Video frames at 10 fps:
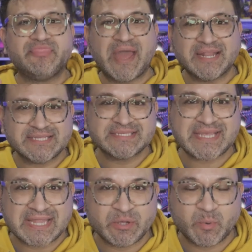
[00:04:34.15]
that is
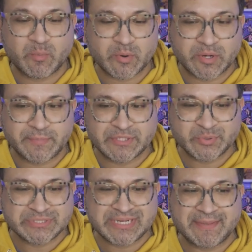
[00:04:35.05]
exactly what we're going to be
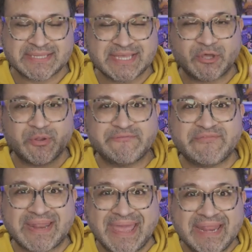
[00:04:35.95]
doing today because I couldn't
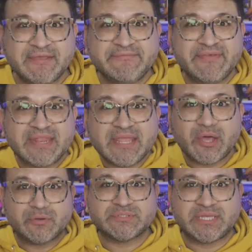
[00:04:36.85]
find any
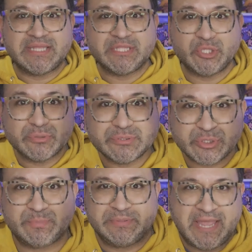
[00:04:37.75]
videos in
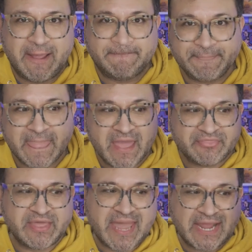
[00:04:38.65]
YouTube land
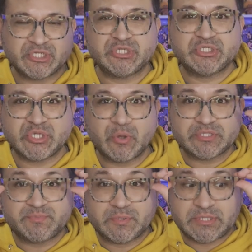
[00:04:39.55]
that actually show
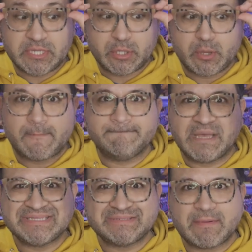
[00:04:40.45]
this particular
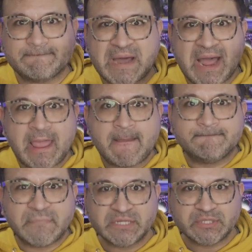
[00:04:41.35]
Best Buy
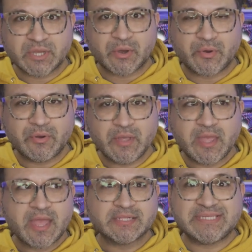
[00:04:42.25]
bundle
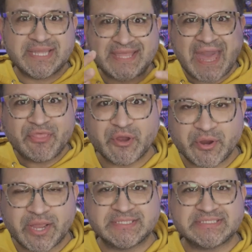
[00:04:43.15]

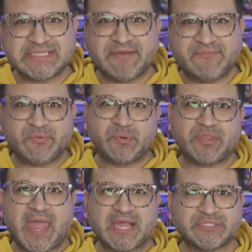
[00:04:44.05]
together and to see if it
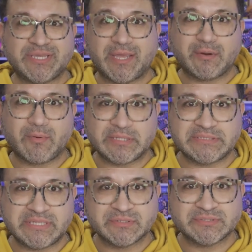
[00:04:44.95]
was actually a great
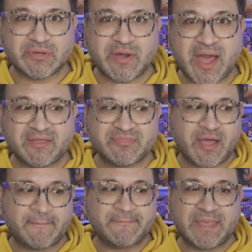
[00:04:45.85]
deal. So I
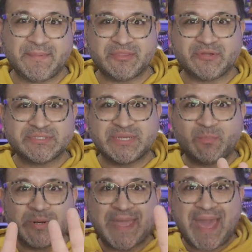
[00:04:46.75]
thought maybe there's
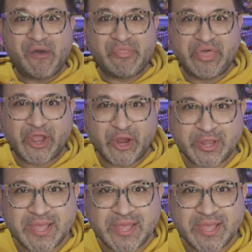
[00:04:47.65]
someone out there